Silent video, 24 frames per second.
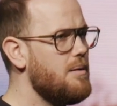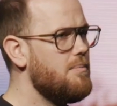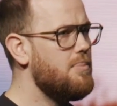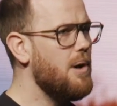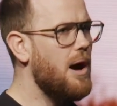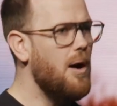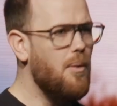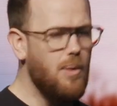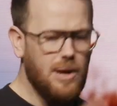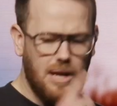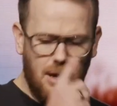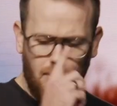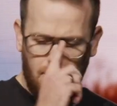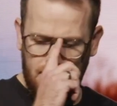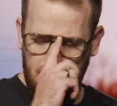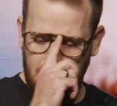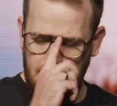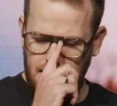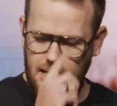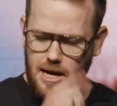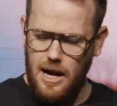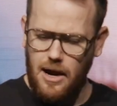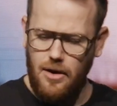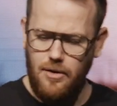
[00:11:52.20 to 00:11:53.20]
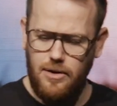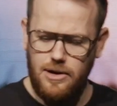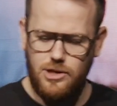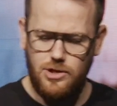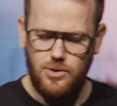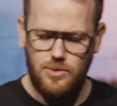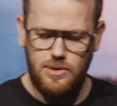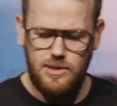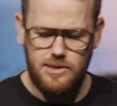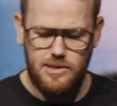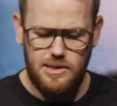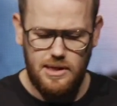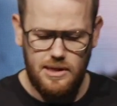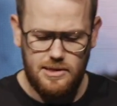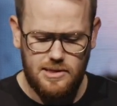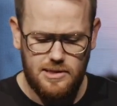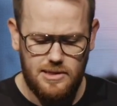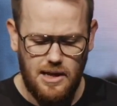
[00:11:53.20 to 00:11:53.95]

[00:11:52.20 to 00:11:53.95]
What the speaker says: But what I want to encourage you is this,